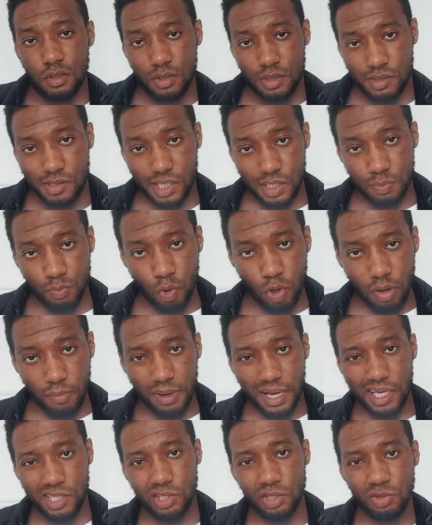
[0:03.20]
Says more
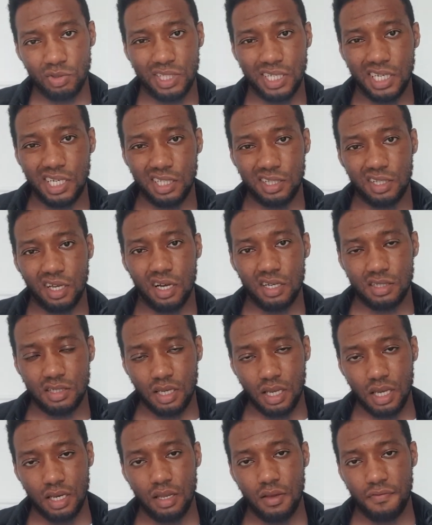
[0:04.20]
about you than it does
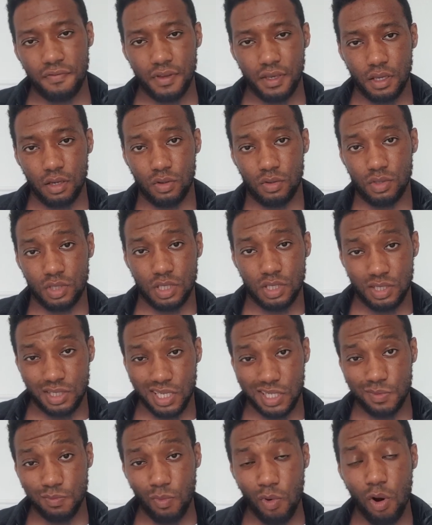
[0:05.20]
anything else.
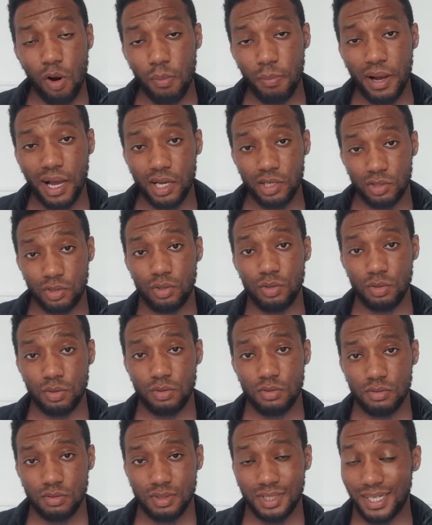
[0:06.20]
Says more about
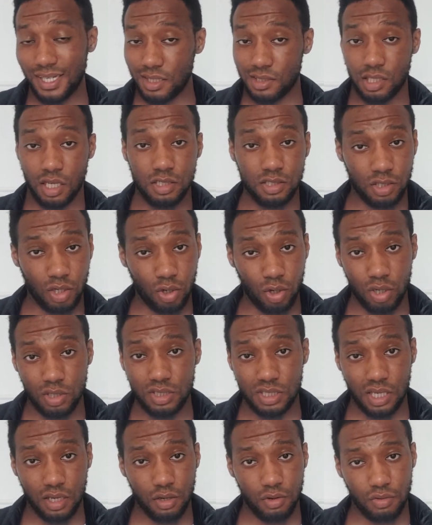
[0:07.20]
you than it does the
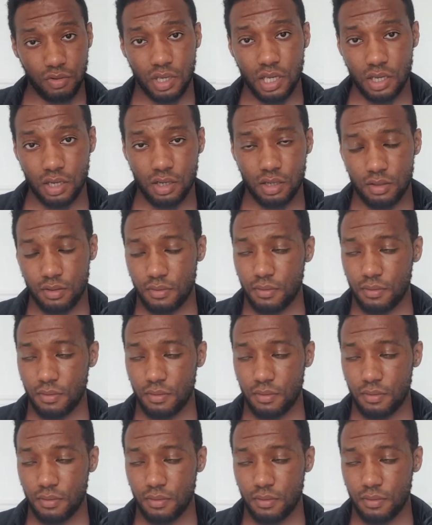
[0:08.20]
content creator.